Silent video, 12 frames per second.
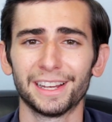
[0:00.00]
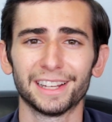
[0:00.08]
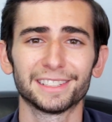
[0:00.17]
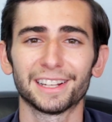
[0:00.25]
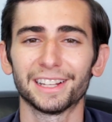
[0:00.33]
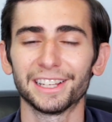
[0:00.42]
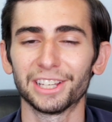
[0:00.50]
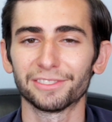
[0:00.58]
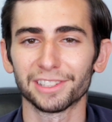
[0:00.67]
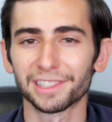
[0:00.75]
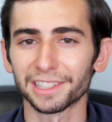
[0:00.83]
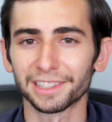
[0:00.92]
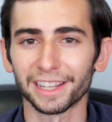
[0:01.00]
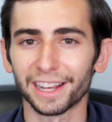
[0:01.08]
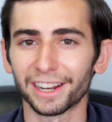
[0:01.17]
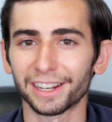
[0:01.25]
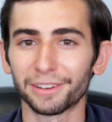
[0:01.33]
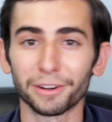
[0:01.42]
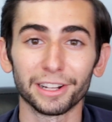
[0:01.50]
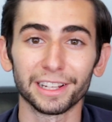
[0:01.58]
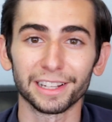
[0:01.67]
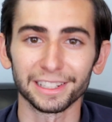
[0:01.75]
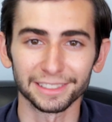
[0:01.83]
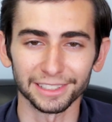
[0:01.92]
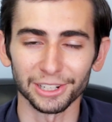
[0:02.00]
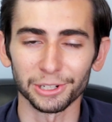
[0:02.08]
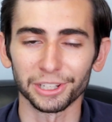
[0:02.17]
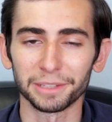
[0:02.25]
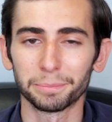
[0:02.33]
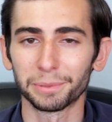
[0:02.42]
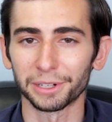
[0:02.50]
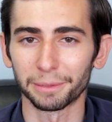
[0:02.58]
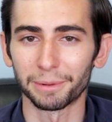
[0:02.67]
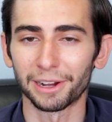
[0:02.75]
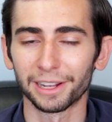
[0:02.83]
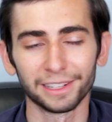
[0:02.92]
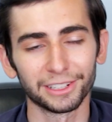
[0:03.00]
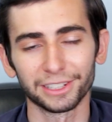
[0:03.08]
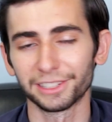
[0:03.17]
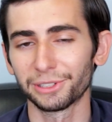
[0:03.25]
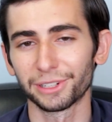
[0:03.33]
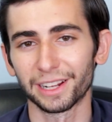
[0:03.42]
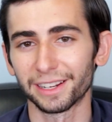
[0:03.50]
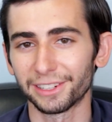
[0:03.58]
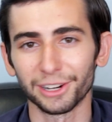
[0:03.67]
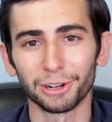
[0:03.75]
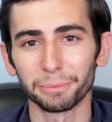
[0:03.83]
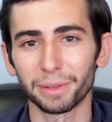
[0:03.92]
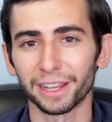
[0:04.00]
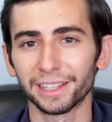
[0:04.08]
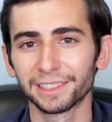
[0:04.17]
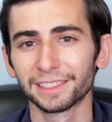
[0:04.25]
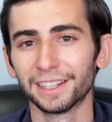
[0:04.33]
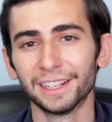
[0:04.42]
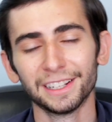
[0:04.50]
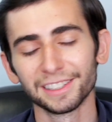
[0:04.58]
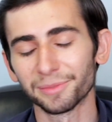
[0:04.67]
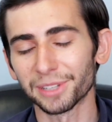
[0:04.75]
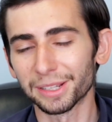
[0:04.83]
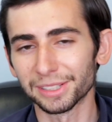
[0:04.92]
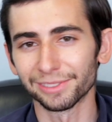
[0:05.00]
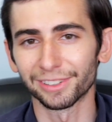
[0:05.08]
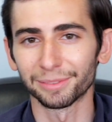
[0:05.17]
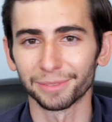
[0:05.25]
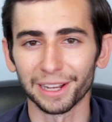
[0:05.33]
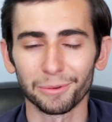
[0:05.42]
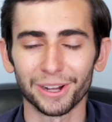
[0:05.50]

It's not like you have to sit there and really like slowly put them on. You can do it at your own pace. Sometimes if I'm like